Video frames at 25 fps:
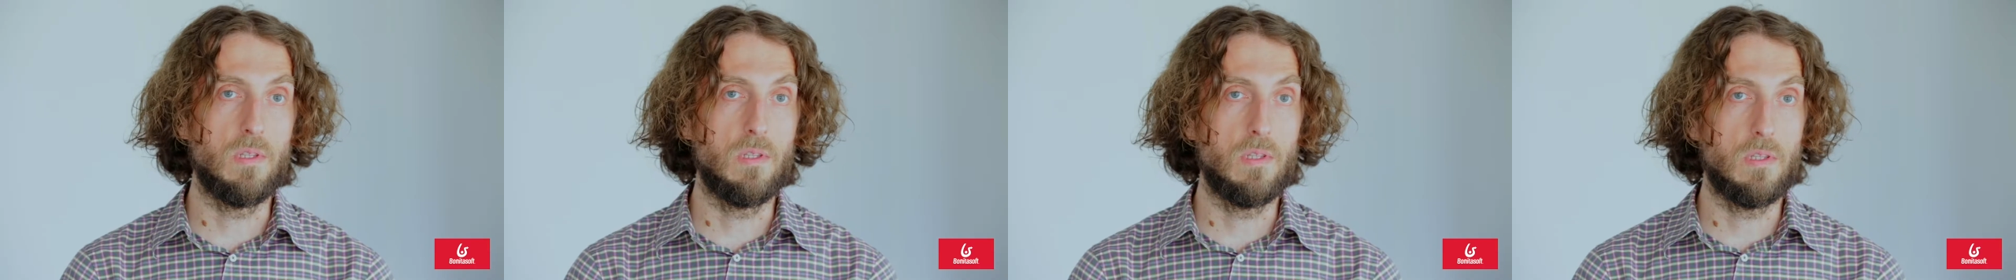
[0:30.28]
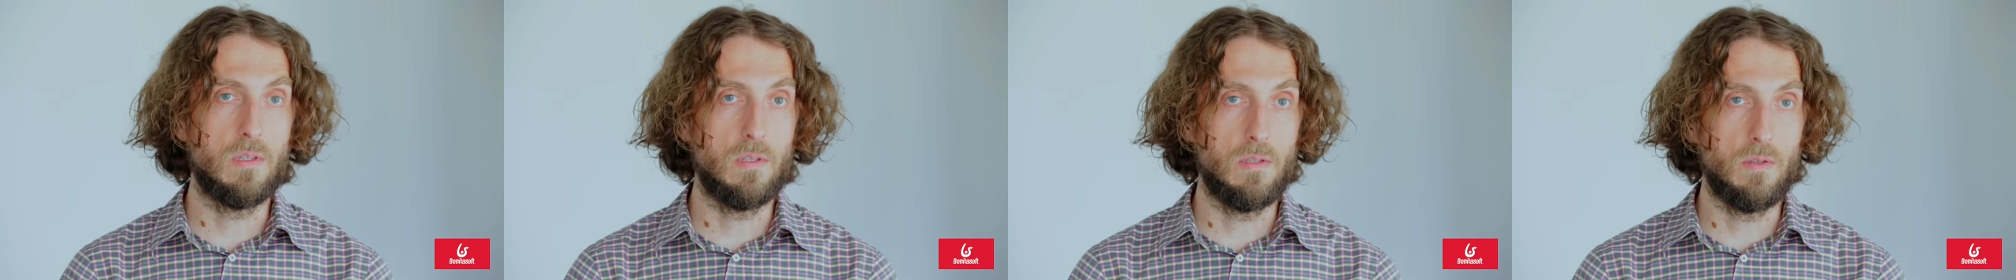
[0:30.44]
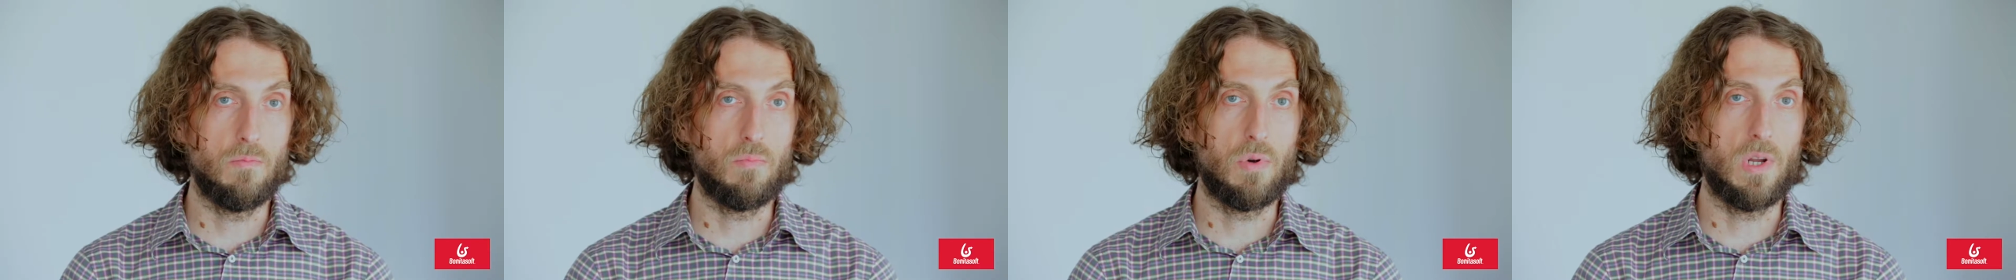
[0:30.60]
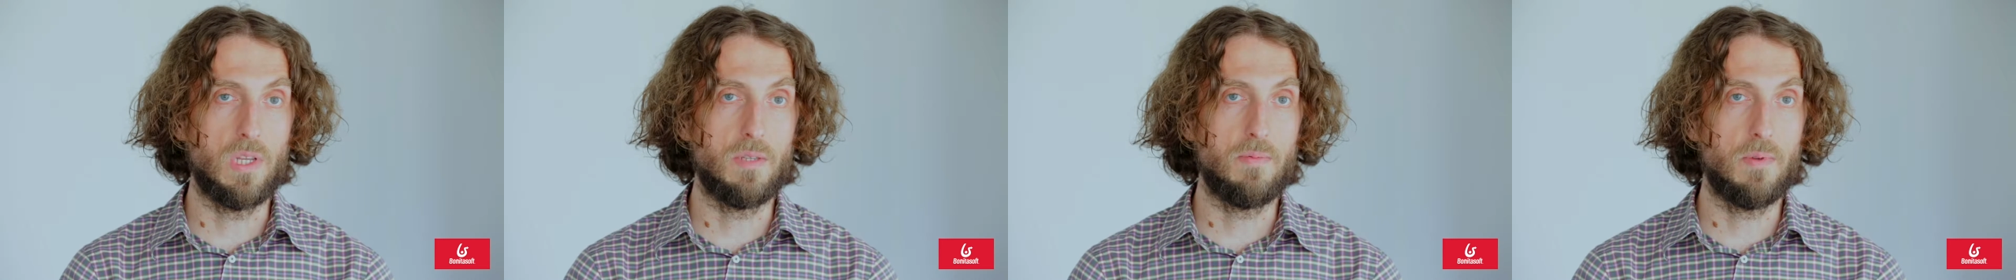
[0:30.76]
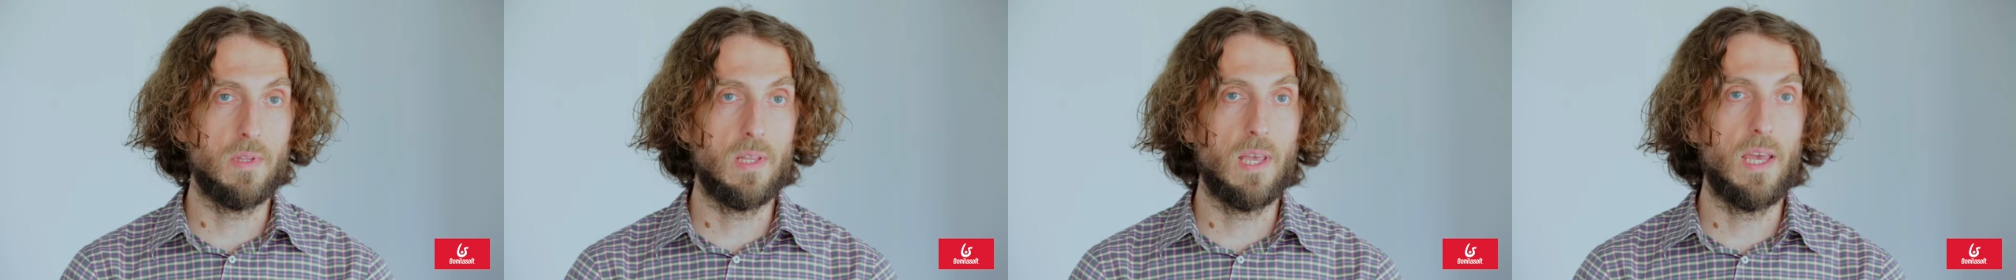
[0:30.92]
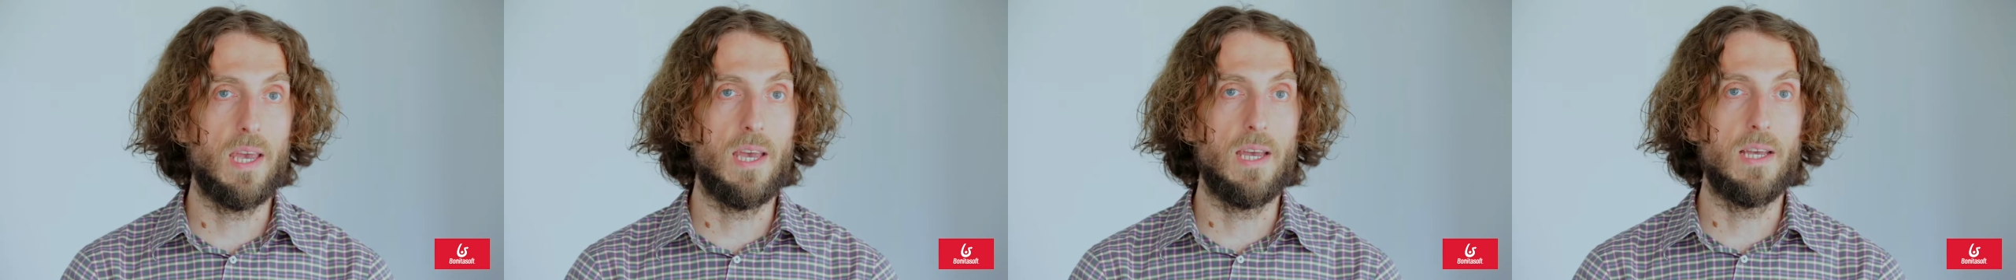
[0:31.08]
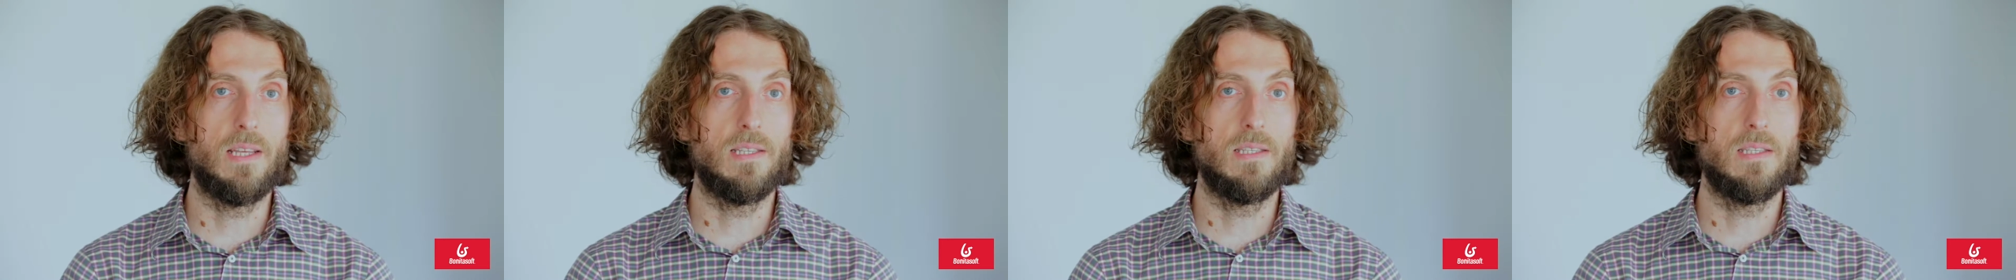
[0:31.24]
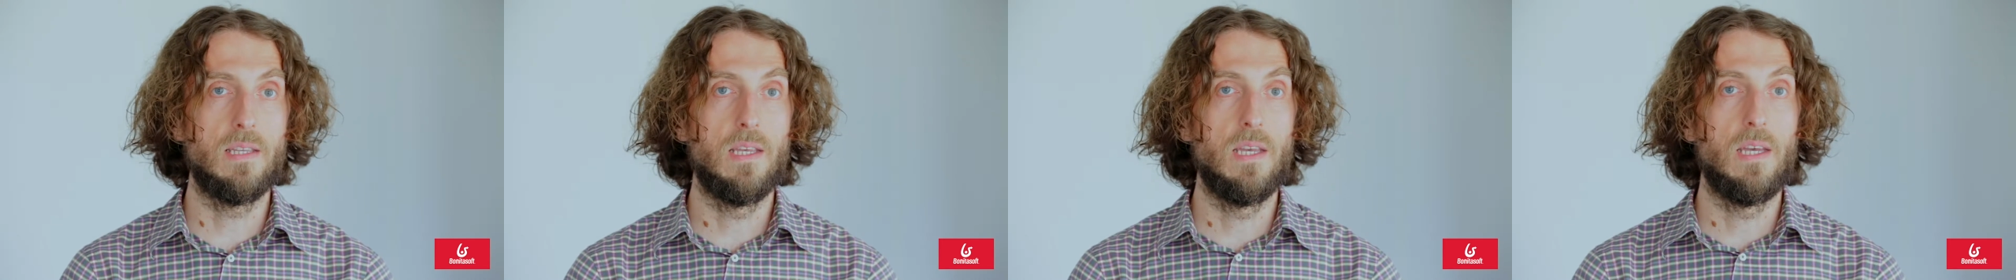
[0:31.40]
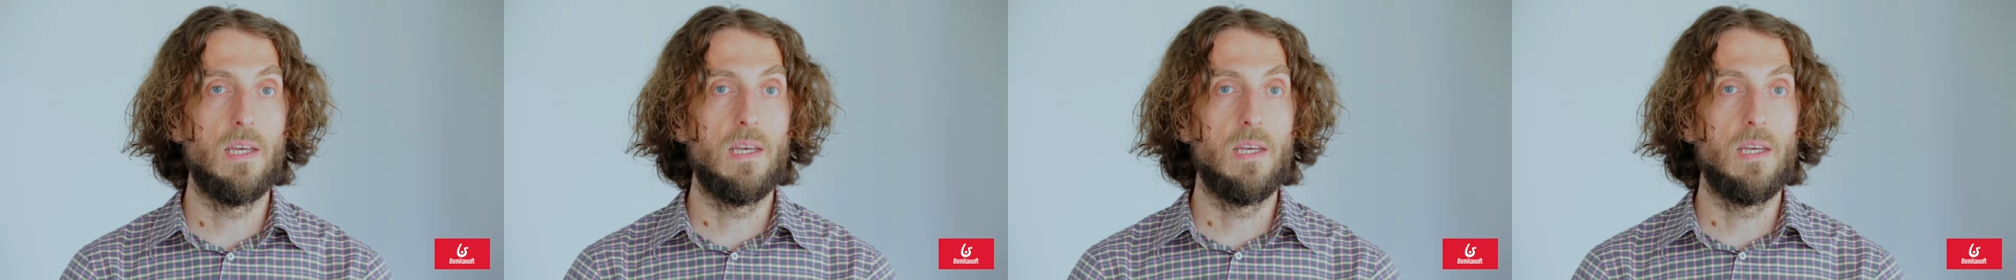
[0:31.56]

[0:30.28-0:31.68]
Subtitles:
that the prospect has,